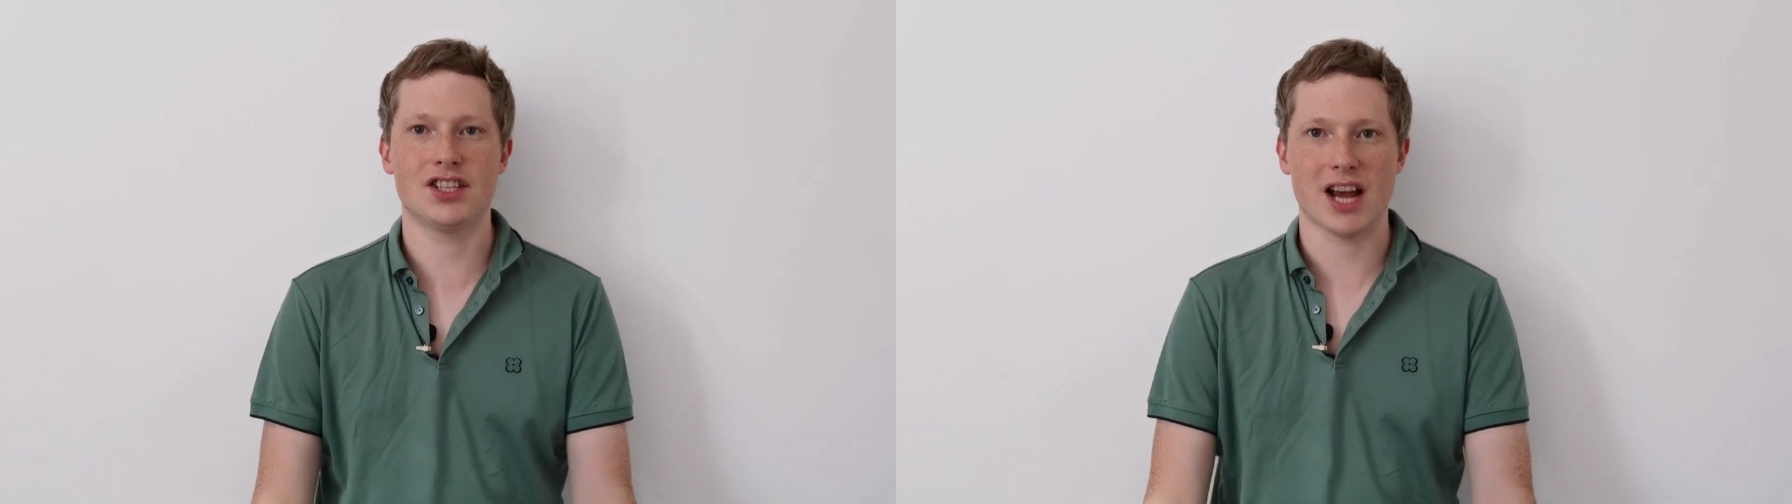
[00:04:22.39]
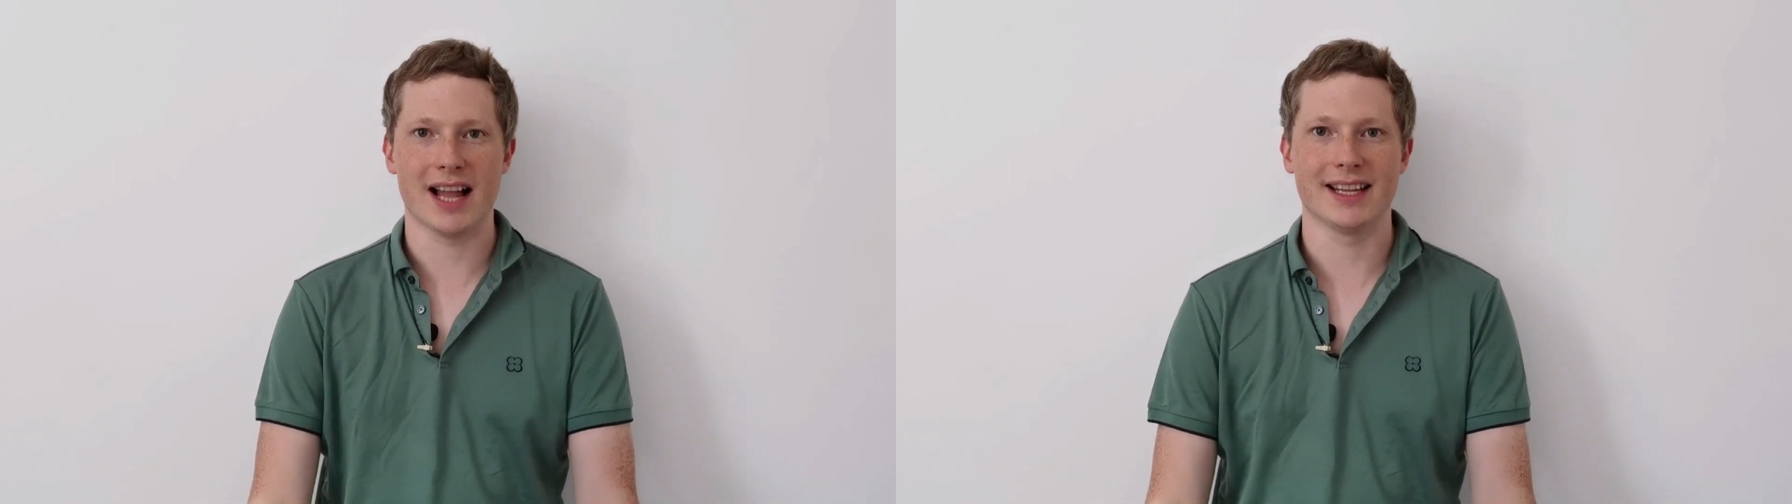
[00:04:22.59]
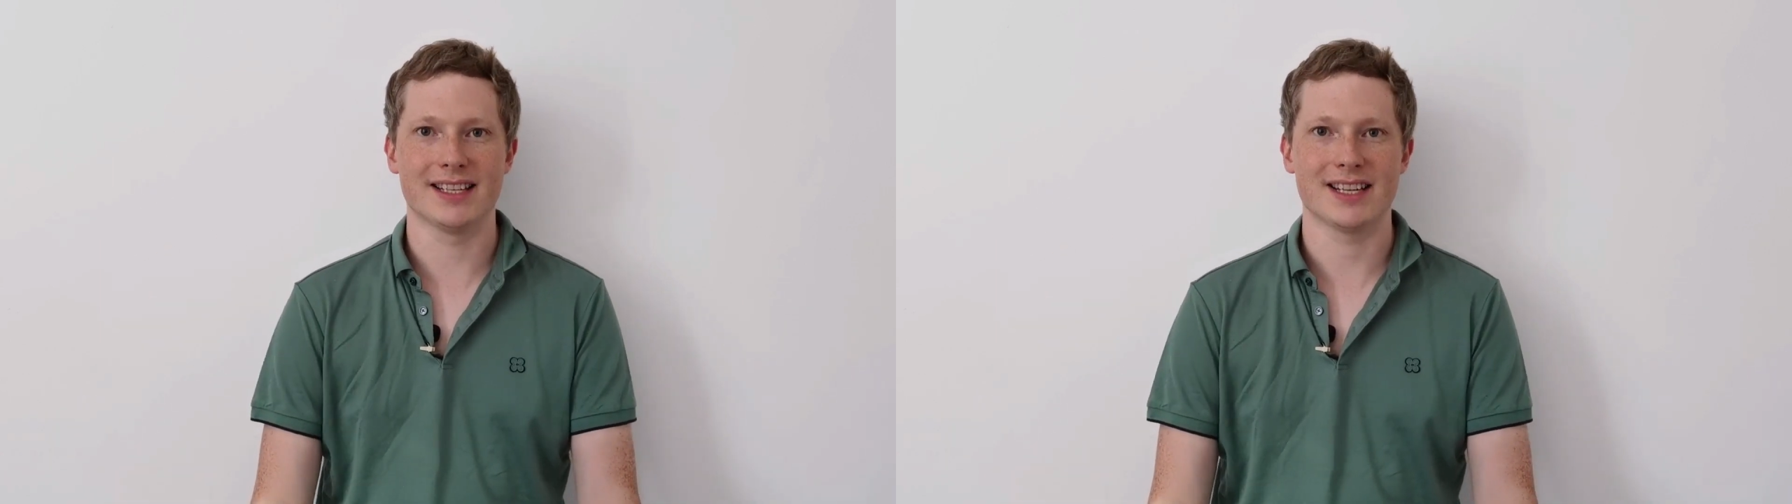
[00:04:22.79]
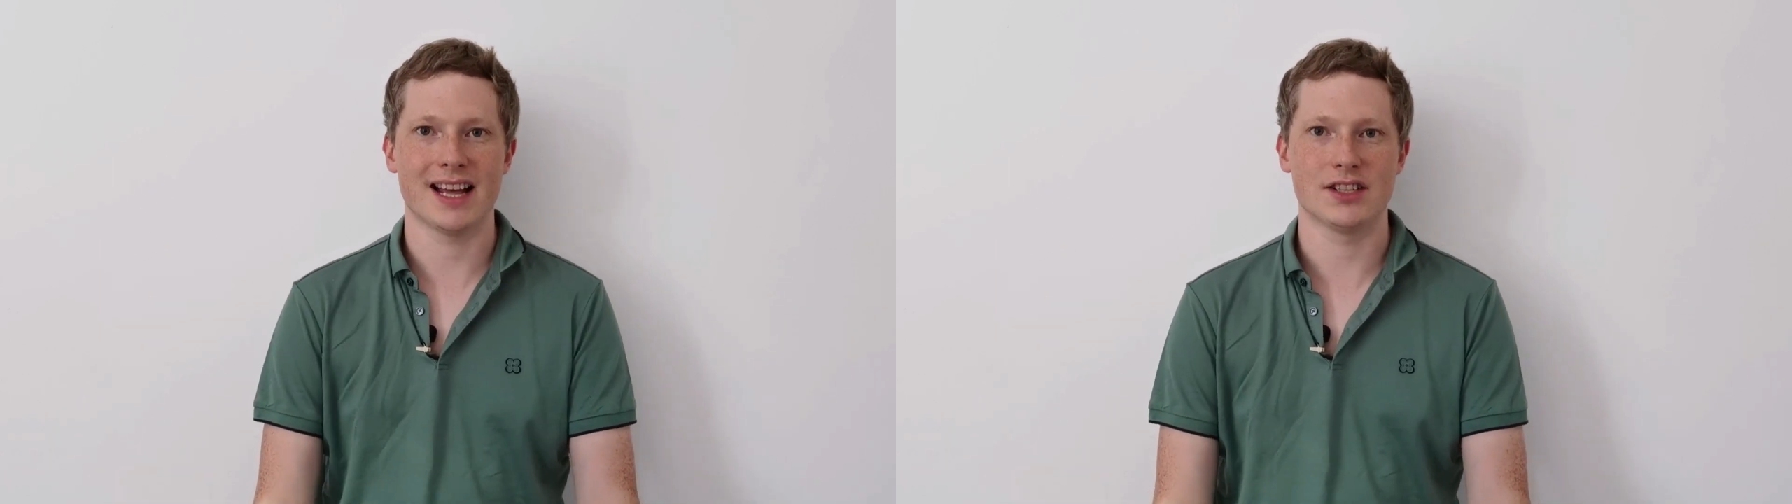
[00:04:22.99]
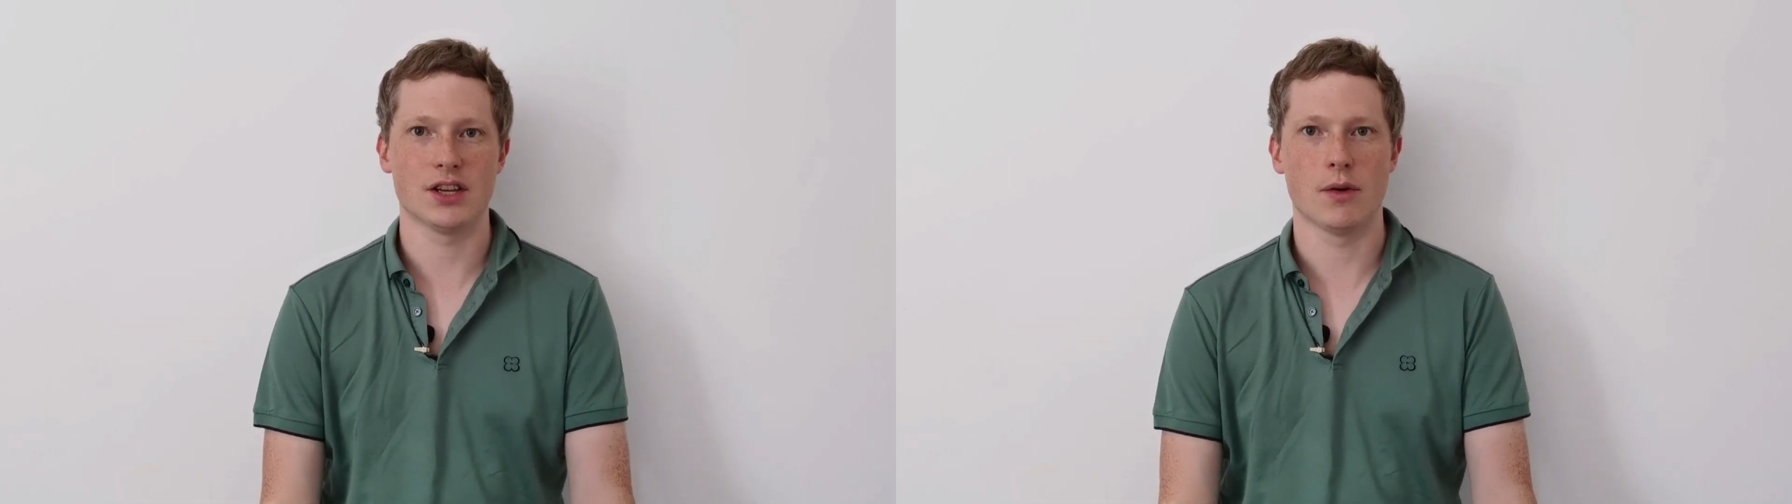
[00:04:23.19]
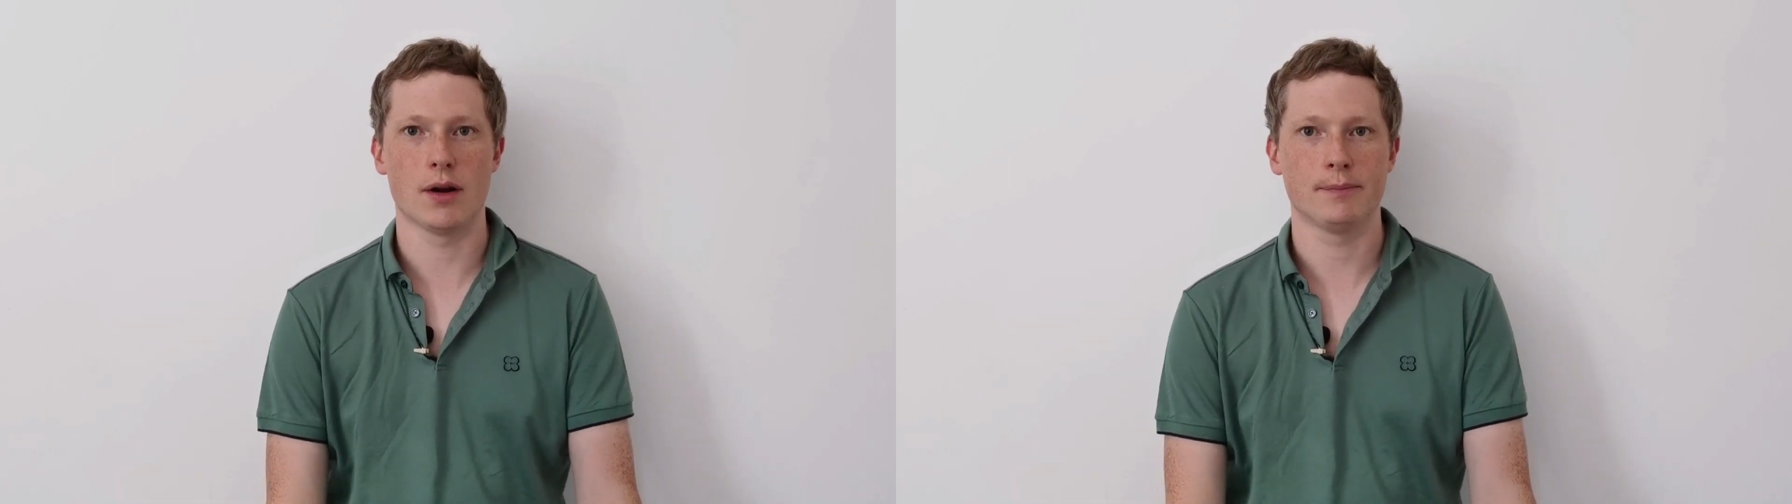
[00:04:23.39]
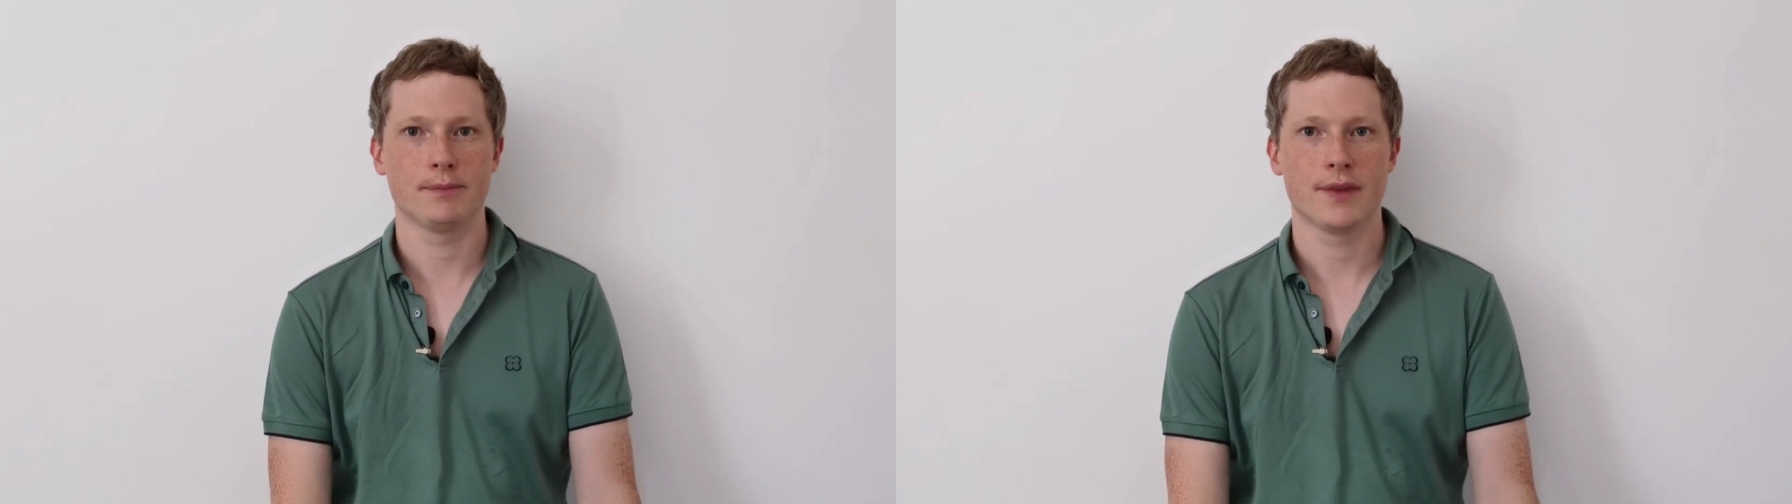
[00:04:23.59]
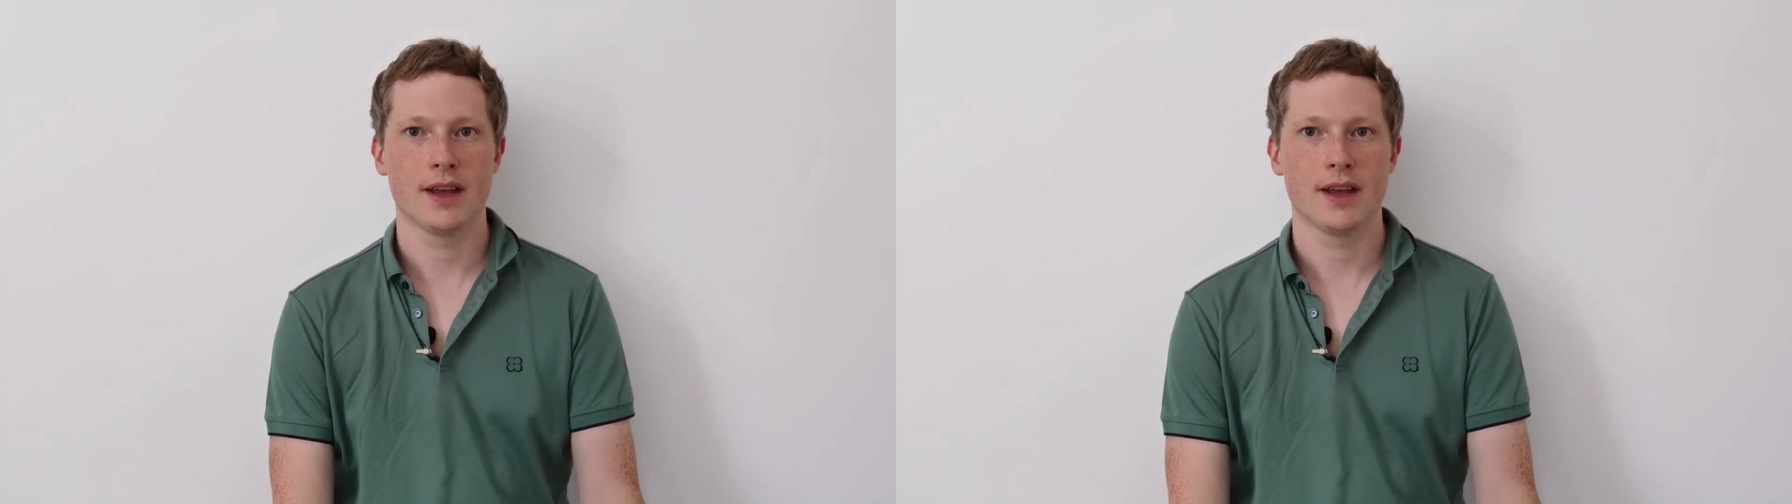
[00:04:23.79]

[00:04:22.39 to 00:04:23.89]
challenge, and so on.